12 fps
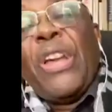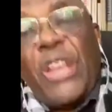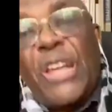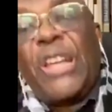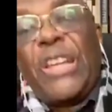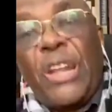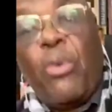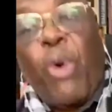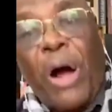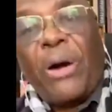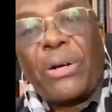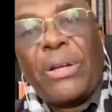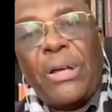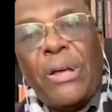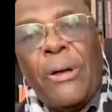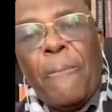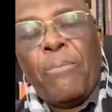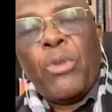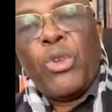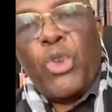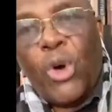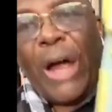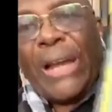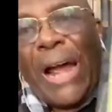in the world.
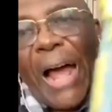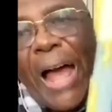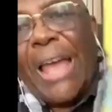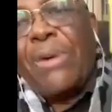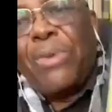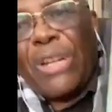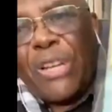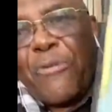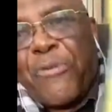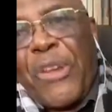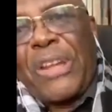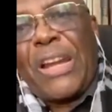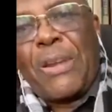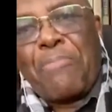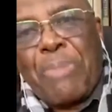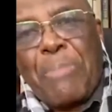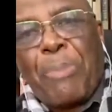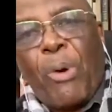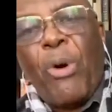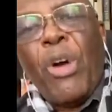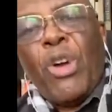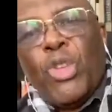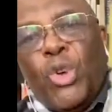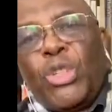You and I, we defended people
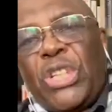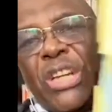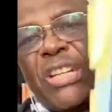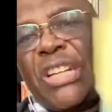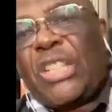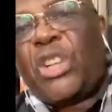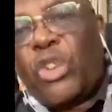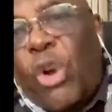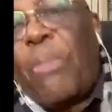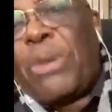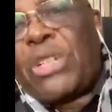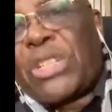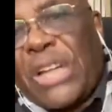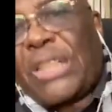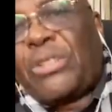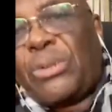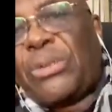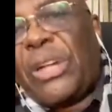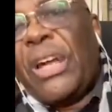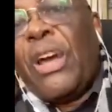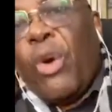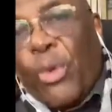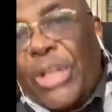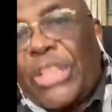using this Roma Statute,
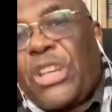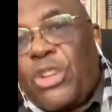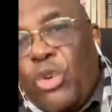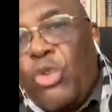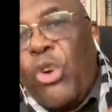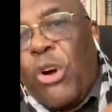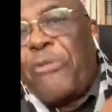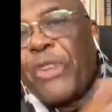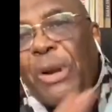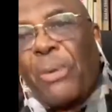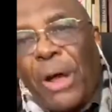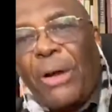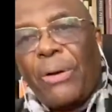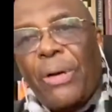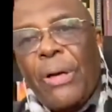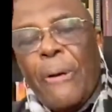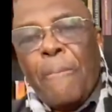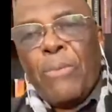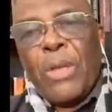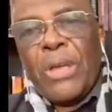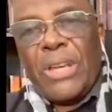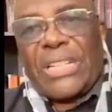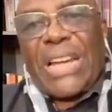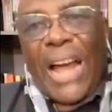which you know very well.
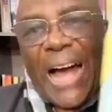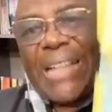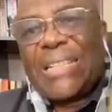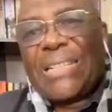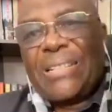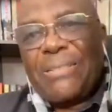It has